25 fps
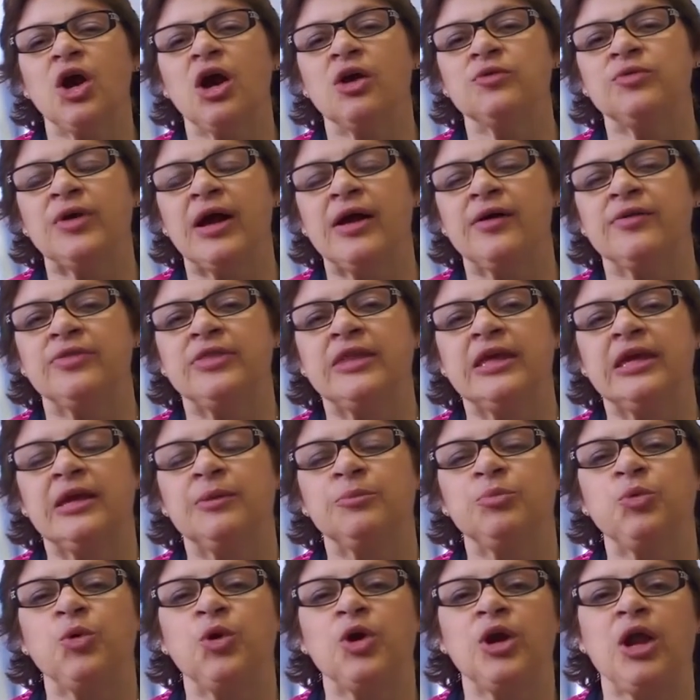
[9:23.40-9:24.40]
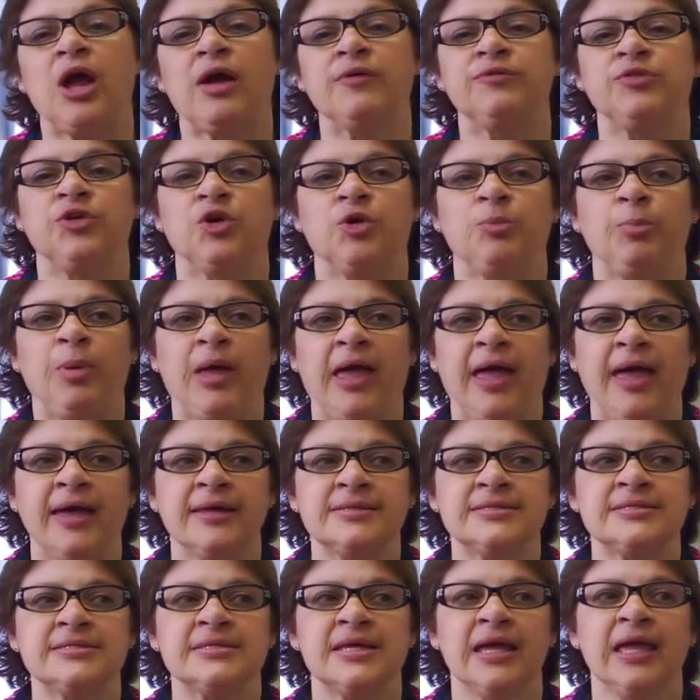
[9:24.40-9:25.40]
around the import of your
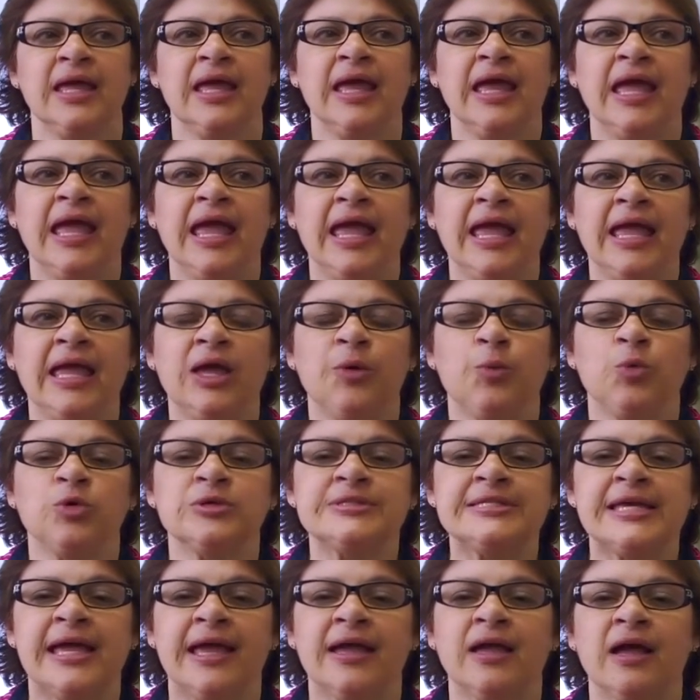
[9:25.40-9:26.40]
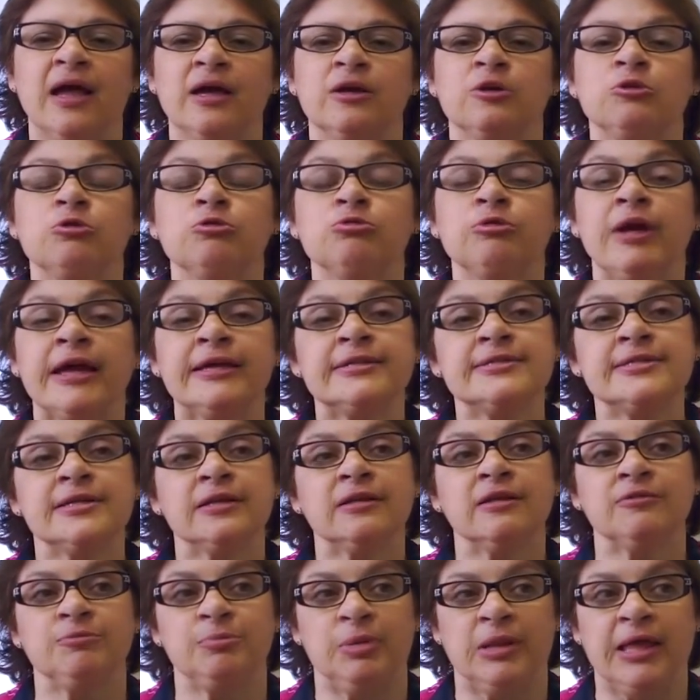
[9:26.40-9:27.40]
pets, it will take a great
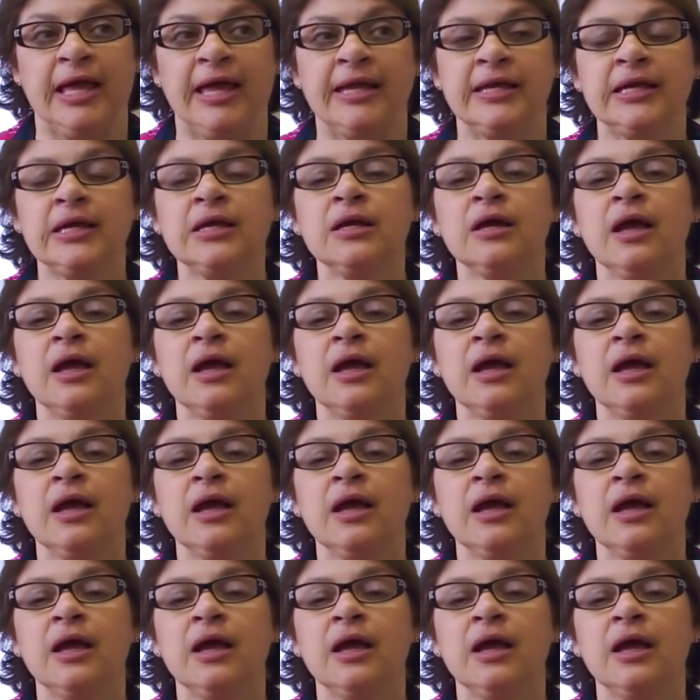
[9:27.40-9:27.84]
deal of planning,